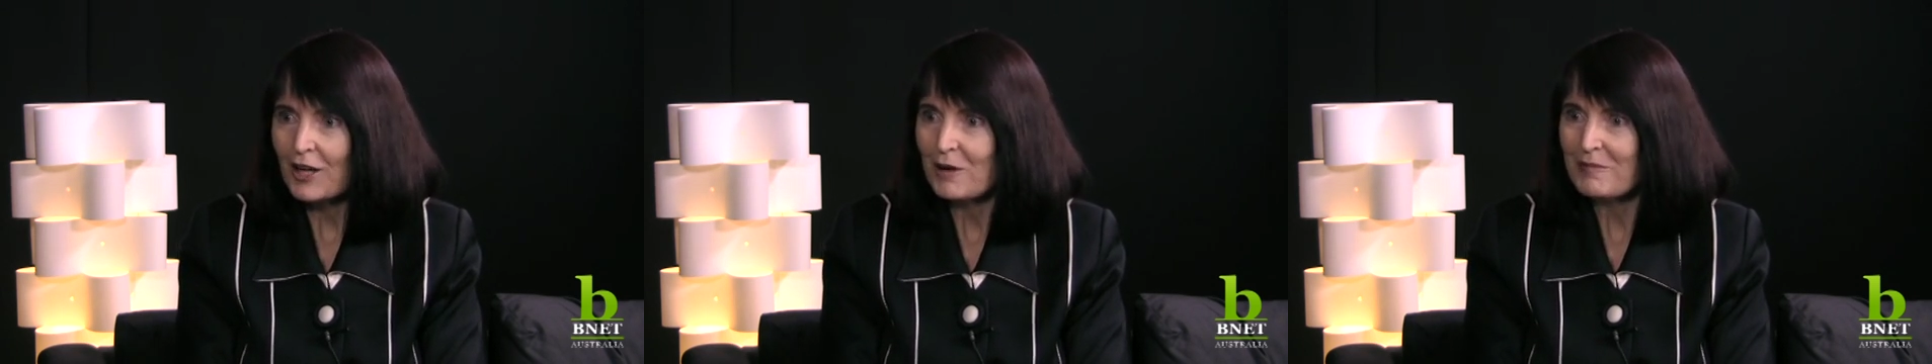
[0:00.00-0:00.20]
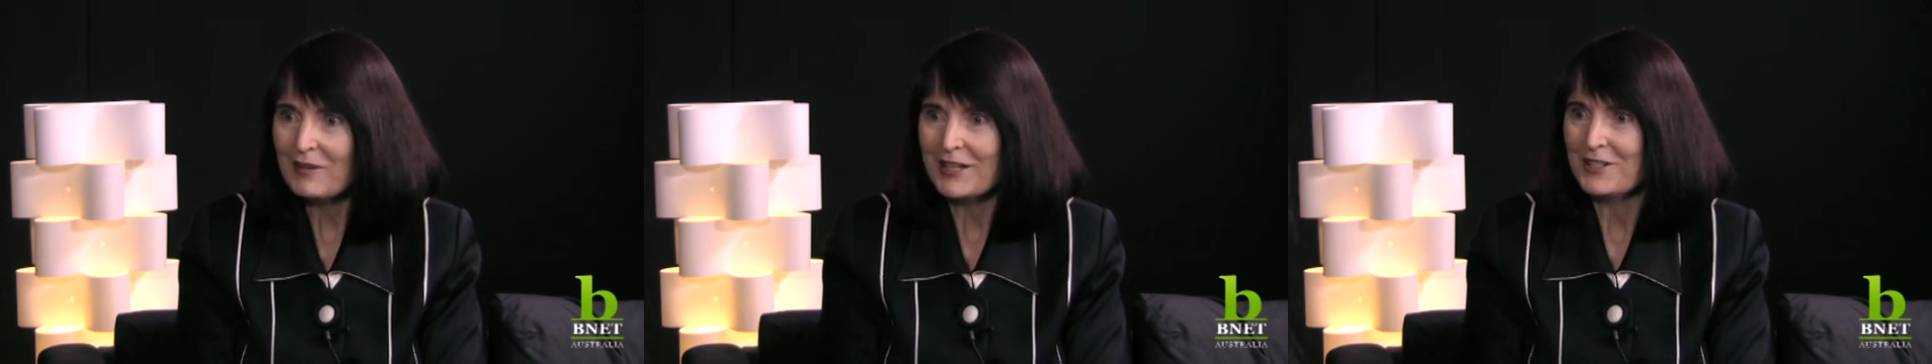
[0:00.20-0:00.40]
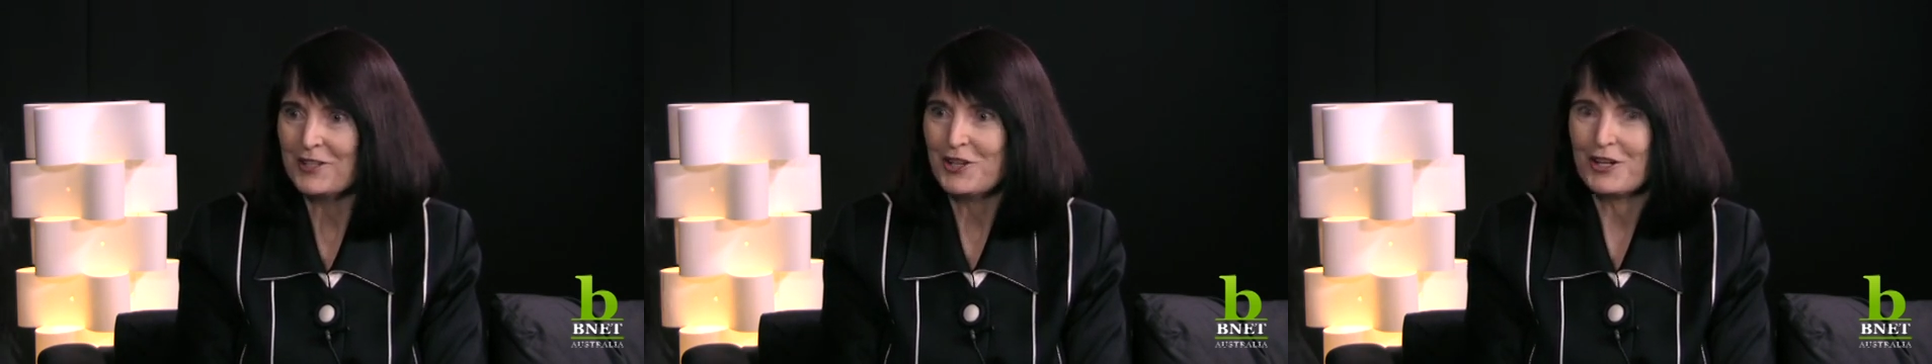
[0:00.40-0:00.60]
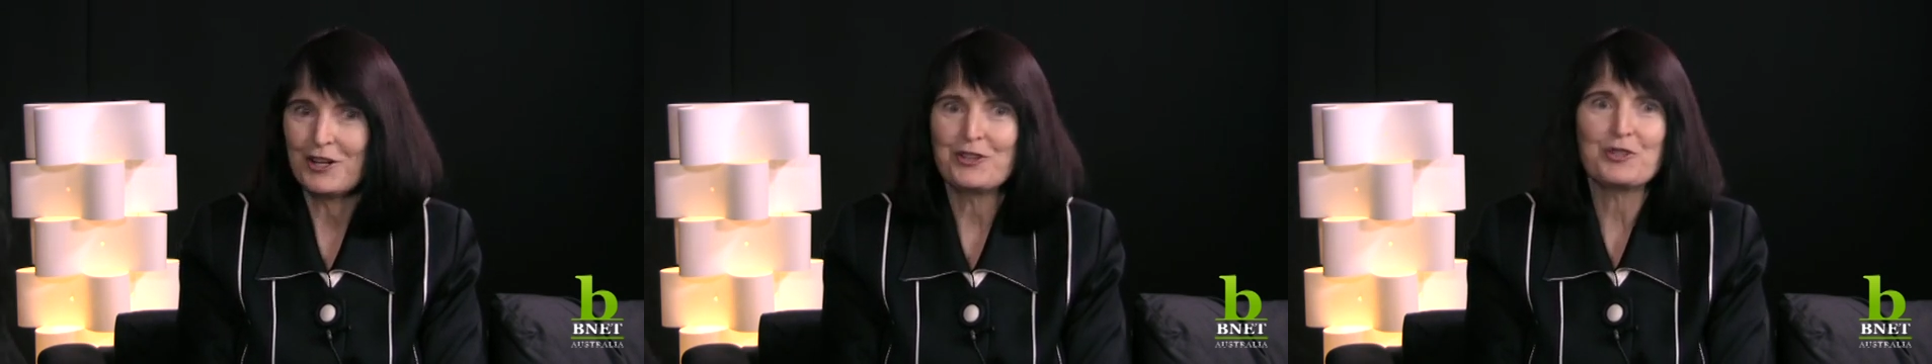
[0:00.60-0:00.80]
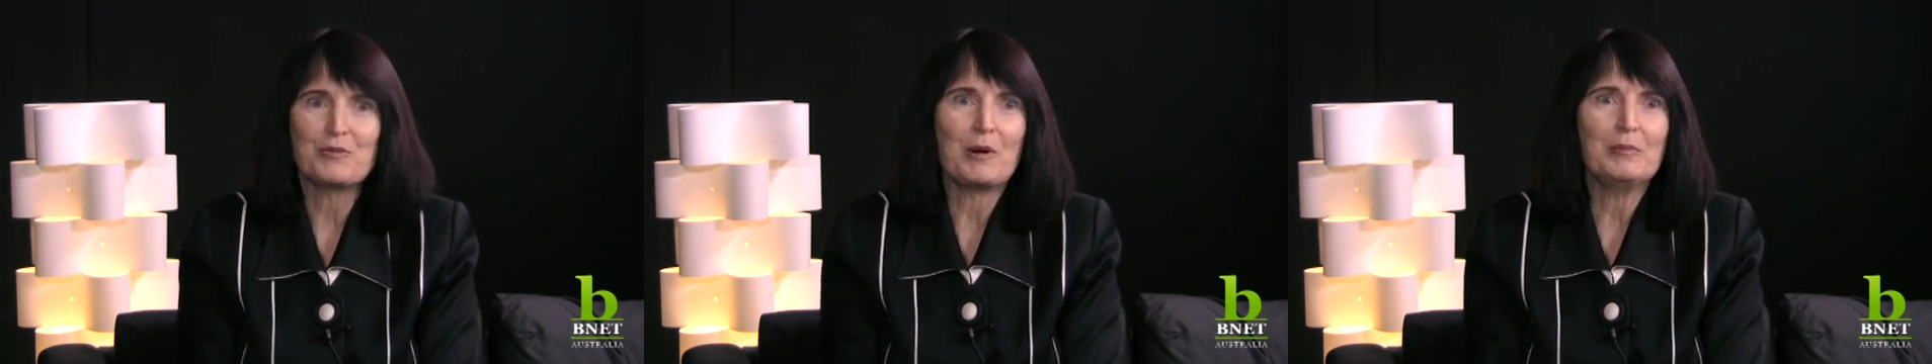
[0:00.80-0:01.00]
I mean, you know,
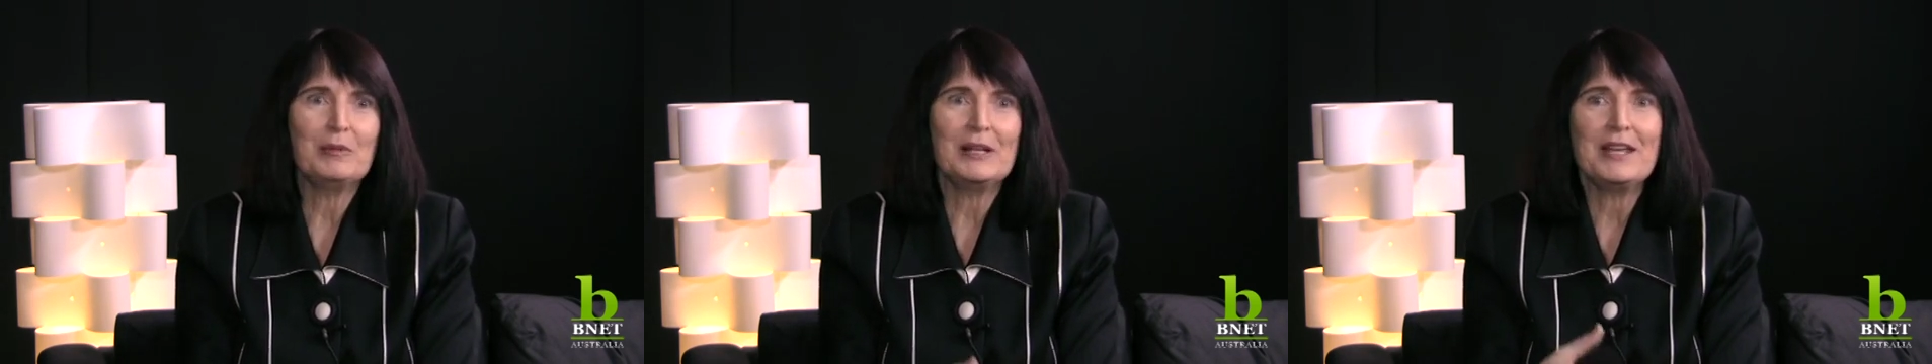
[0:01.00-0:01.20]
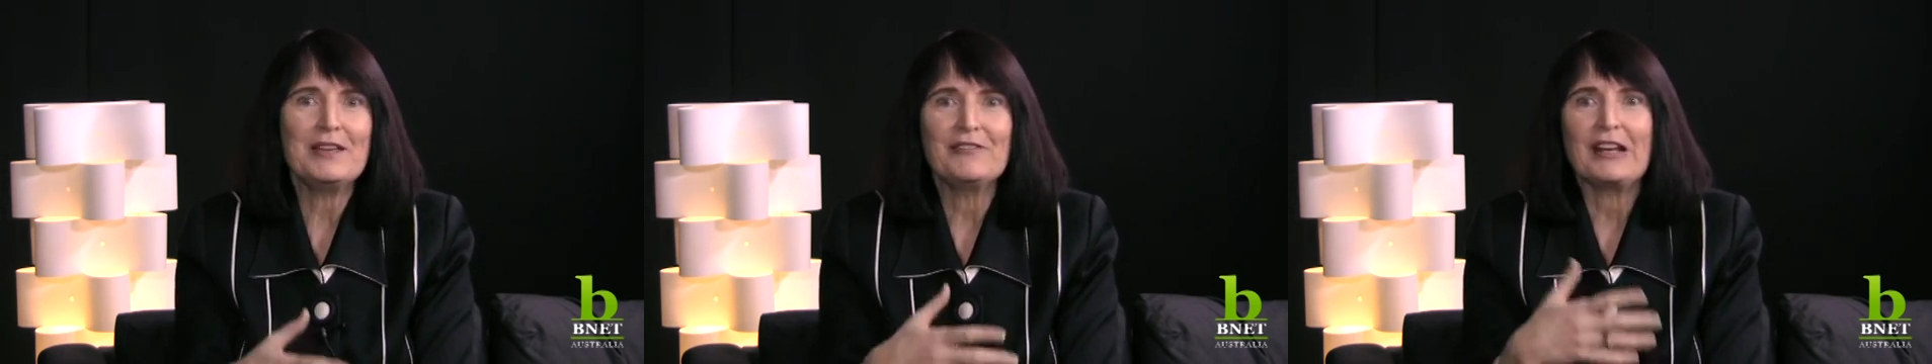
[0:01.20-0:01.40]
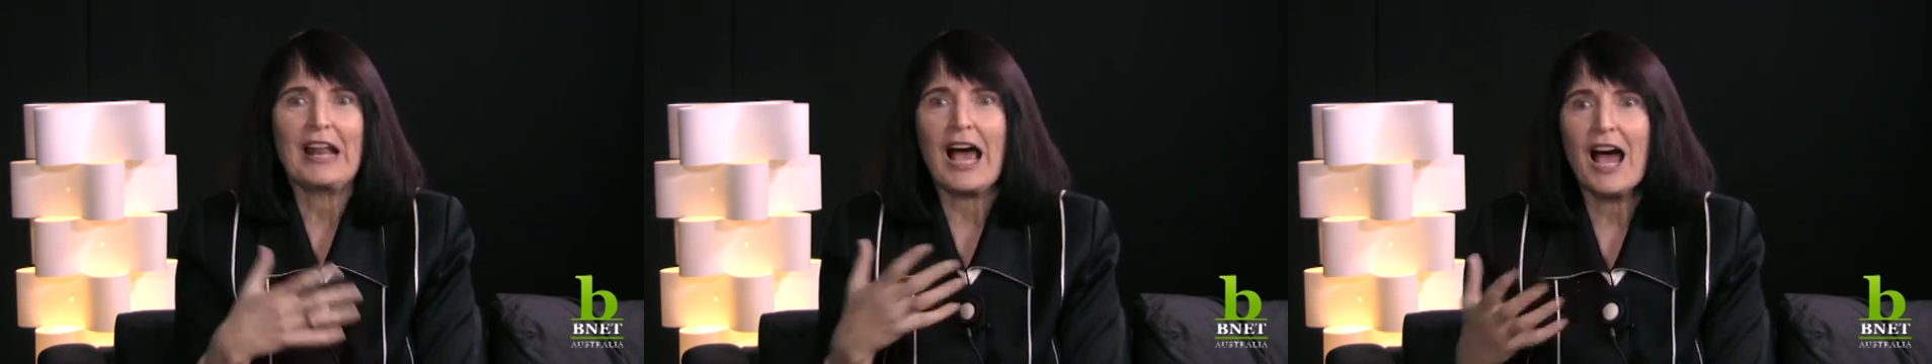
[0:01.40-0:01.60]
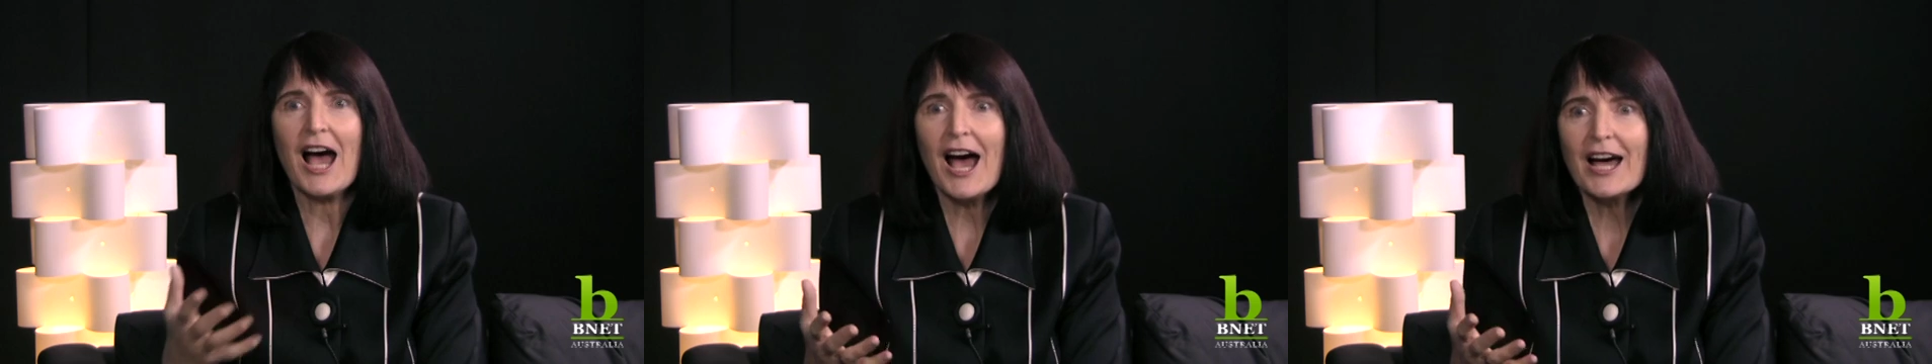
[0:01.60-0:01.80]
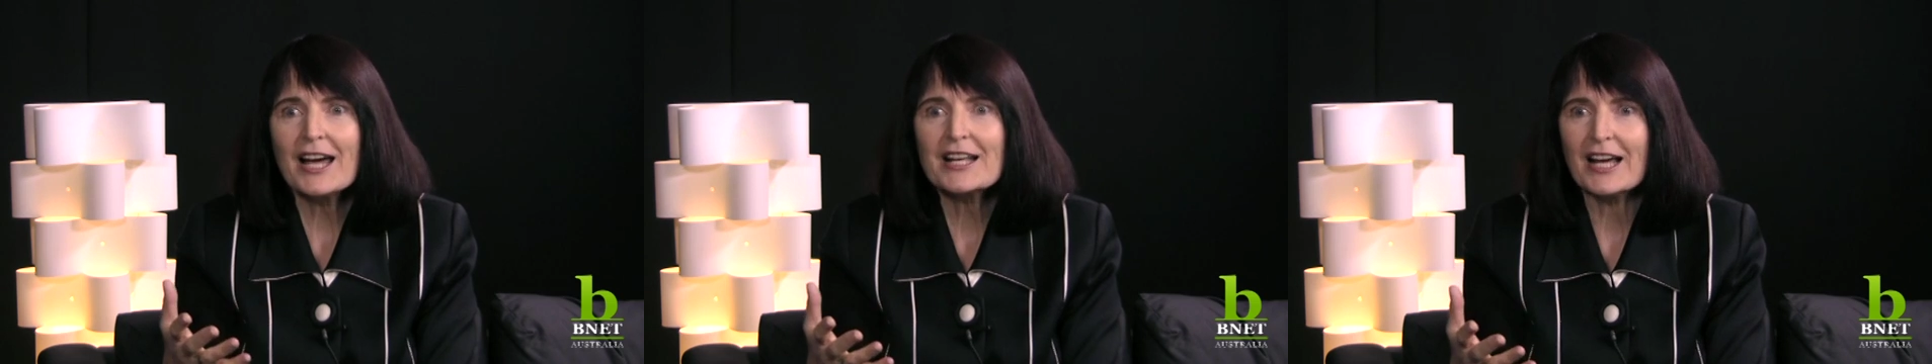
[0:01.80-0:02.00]
it's probably even
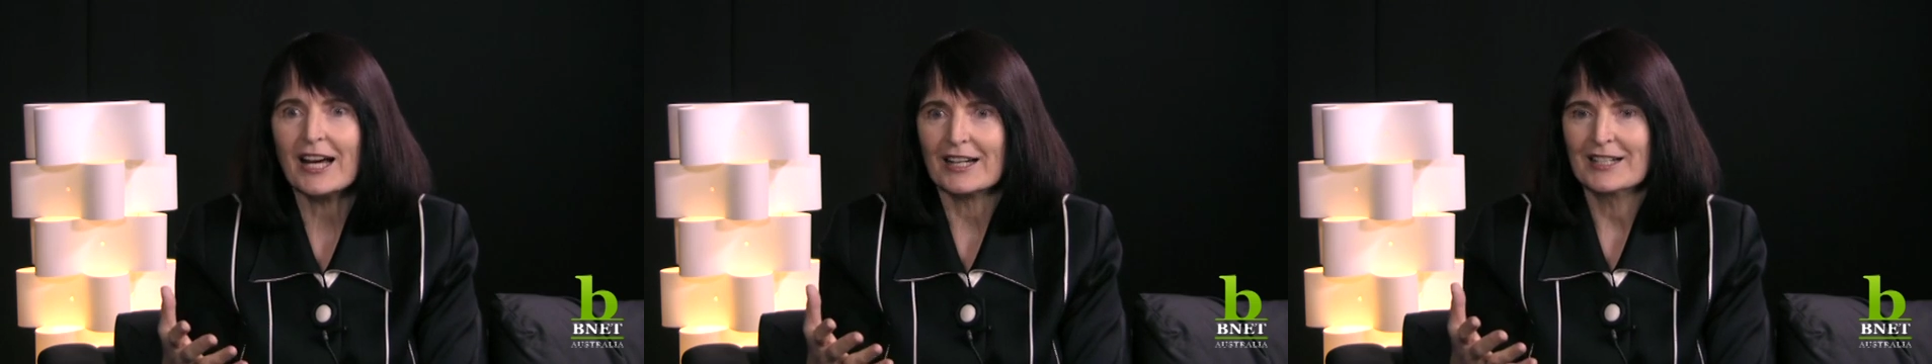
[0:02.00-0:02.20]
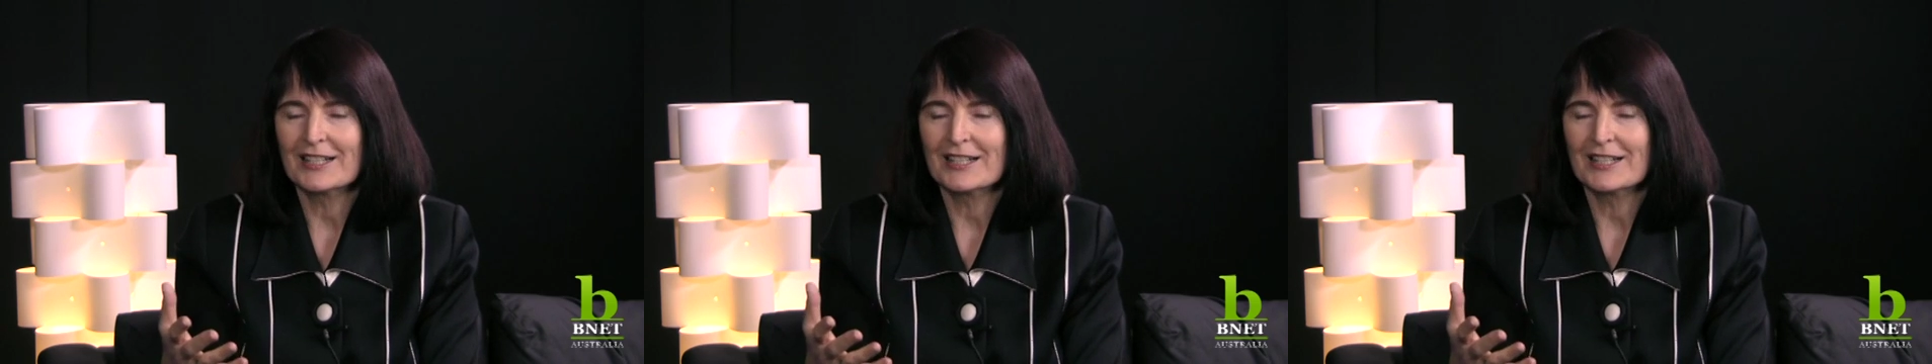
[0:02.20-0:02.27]
harder